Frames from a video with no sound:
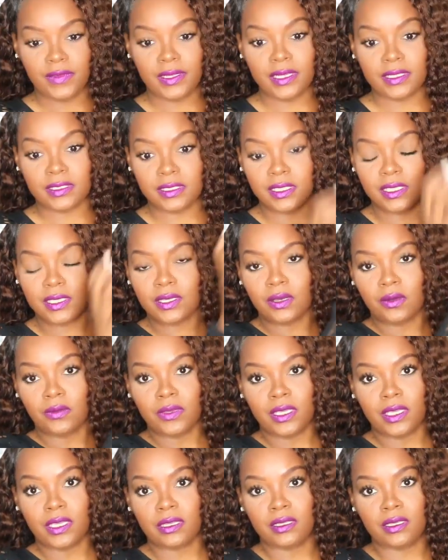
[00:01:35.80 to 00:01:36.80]
And I did
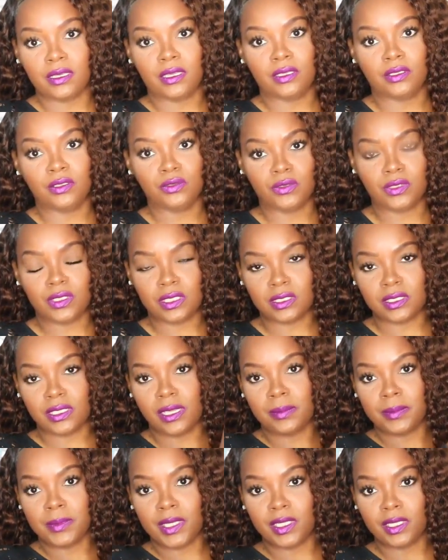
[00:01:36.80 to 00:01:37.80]
go in and use the
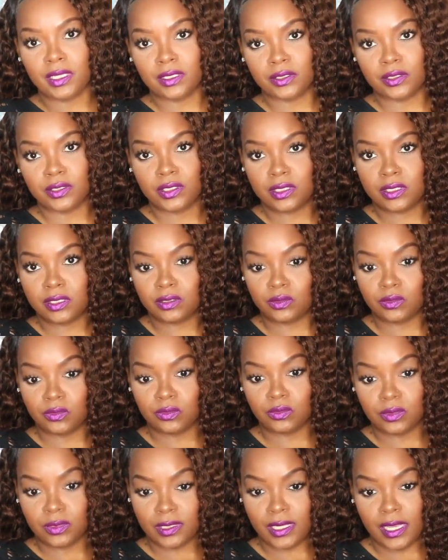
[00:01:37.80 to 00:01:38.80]
same color
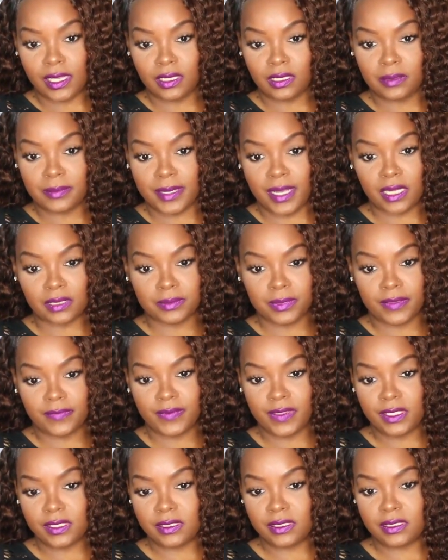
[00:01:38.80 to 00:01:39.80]
to lighten the bottom
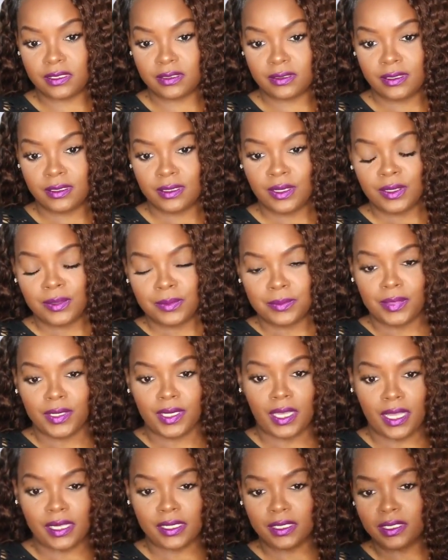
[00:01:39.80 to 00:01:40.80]
of this,
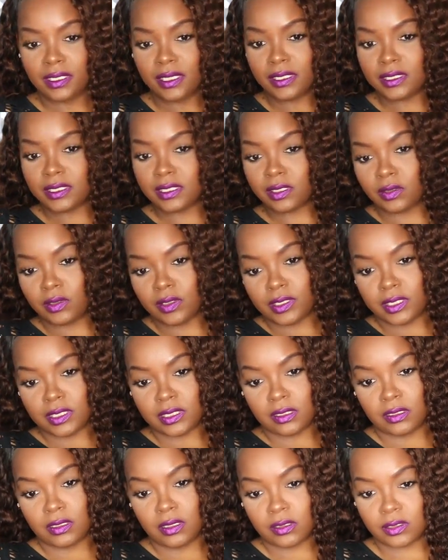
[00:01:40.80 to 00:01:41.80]
but I didn't let it sit on
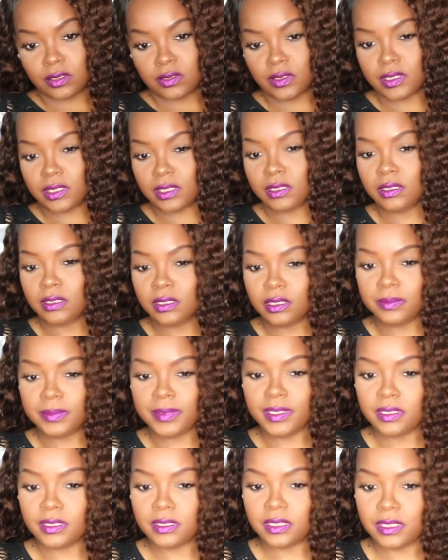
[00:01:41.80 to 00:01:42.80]
as long. So it's a little
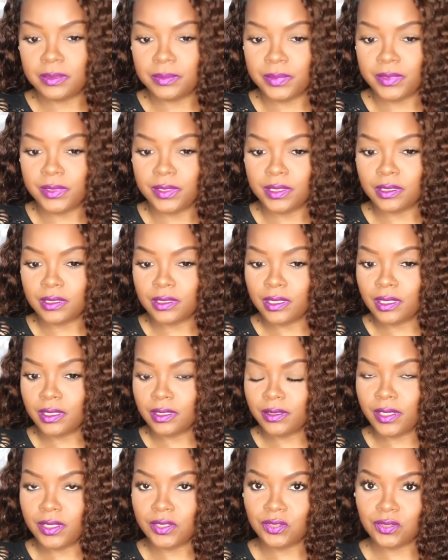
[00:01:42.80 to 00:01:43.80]
bit deeper in
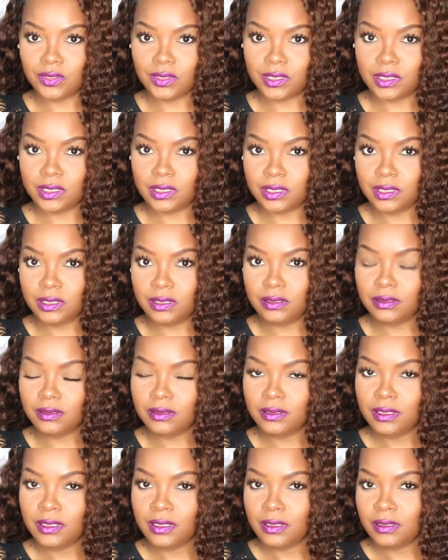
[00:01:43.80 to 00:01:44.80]
color, as you can see.